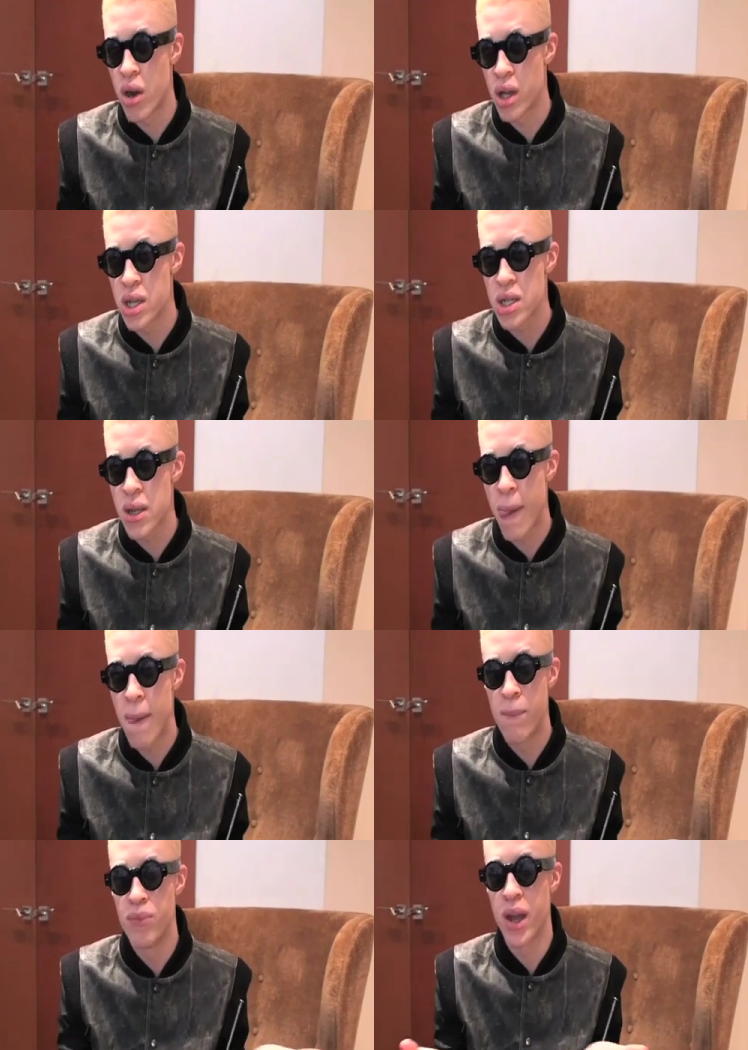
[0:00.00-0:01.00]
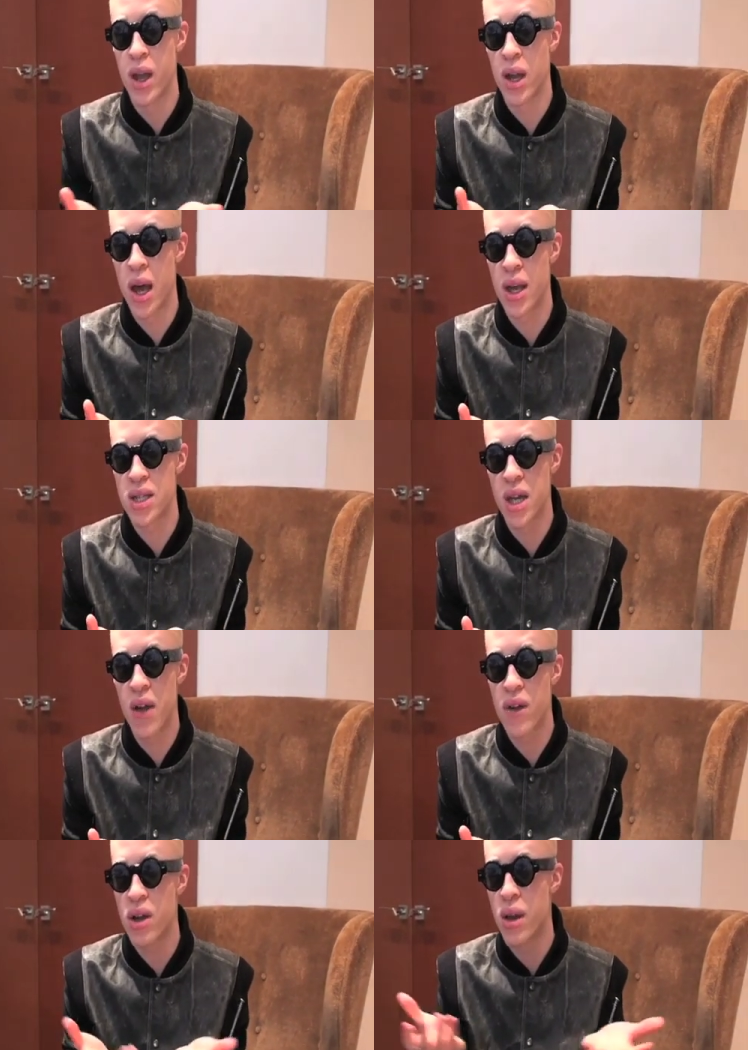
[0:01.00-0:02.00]
artist. They collided
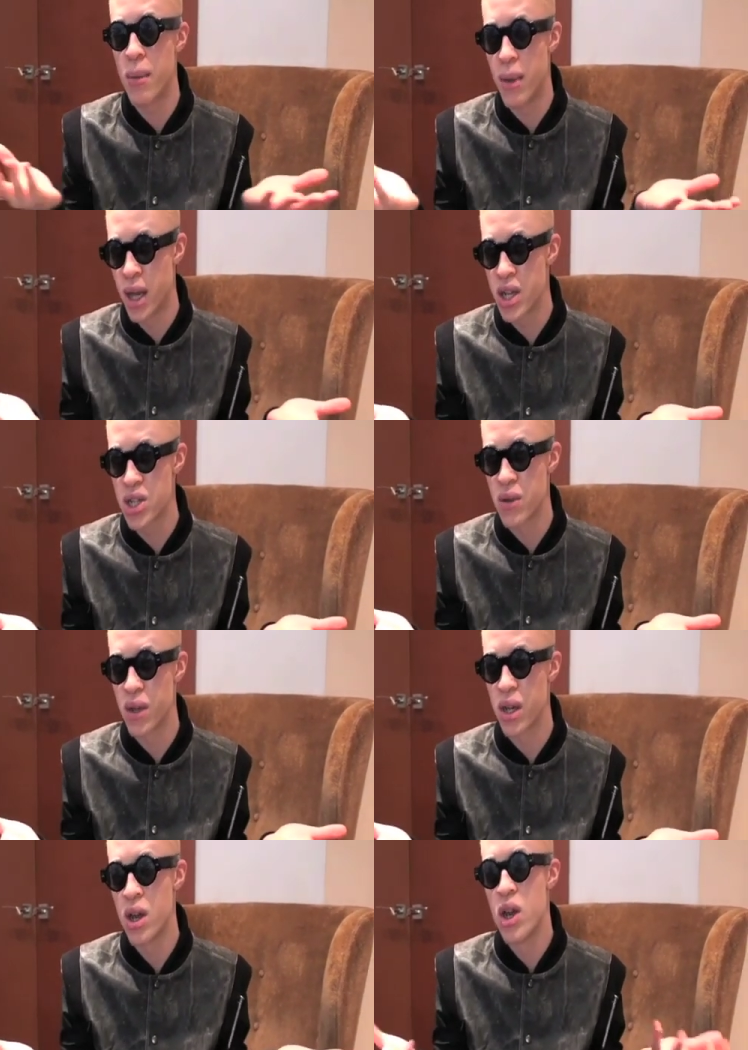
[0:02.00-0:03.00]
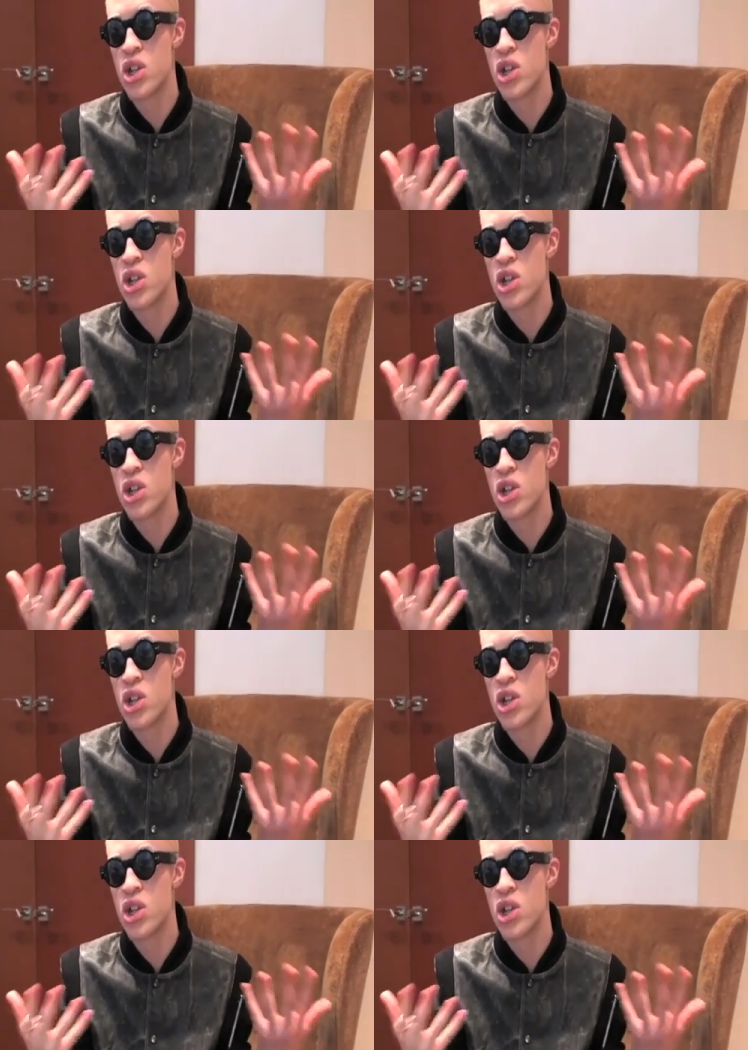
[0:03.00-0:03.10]
together and made history.